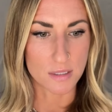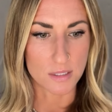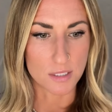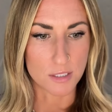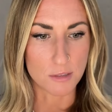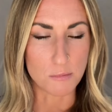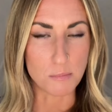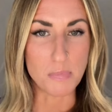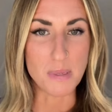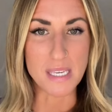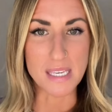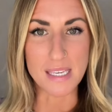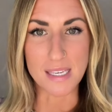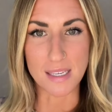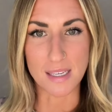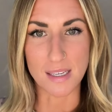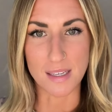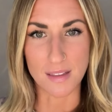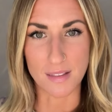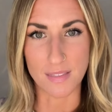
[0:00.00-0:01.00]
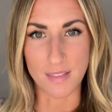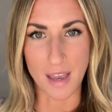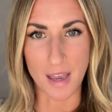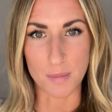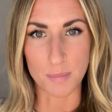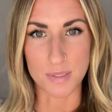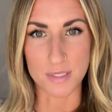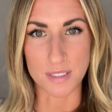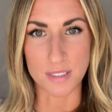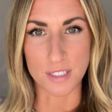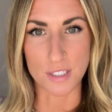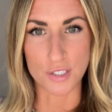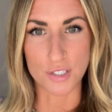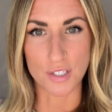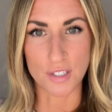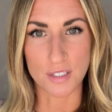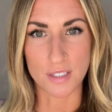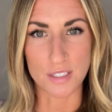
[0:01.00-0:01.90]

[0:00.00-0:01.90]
to be in that position.